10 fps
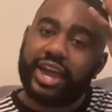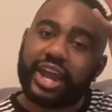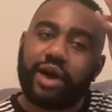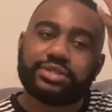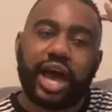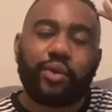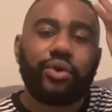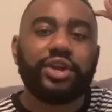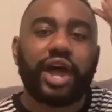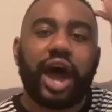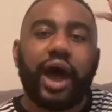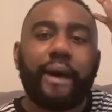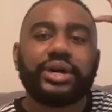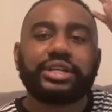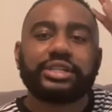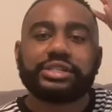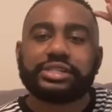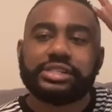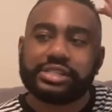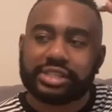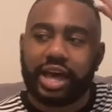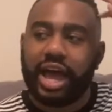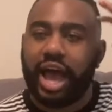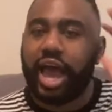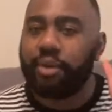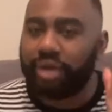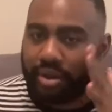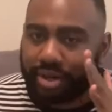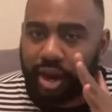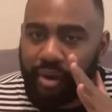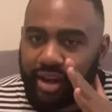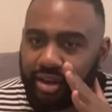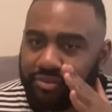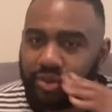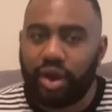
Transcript: And I was like, well, nah, because I had blamed it on my nephew.